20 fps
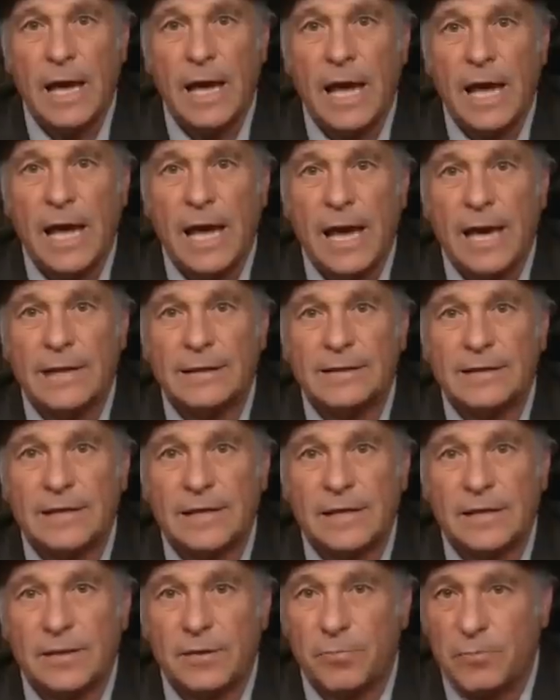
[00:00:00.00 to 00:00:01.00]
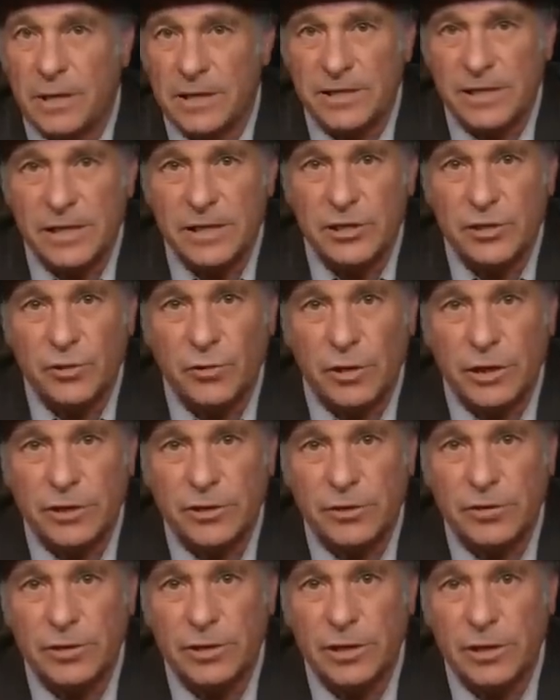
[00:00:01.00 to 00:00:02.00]
And uh, the president
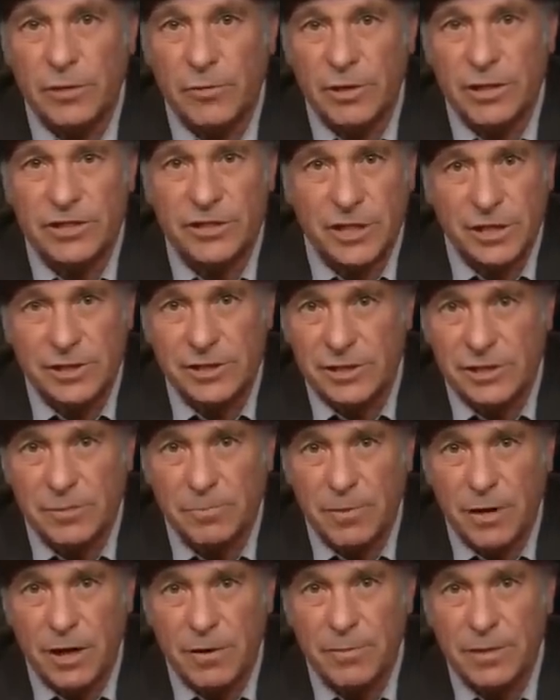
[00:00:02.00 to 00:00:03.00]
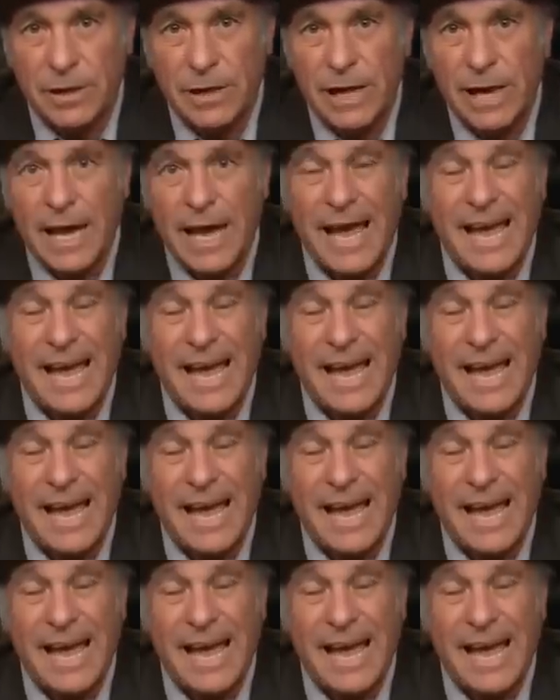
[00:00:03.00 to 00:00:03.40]
joined her in the U.S. Justice Department.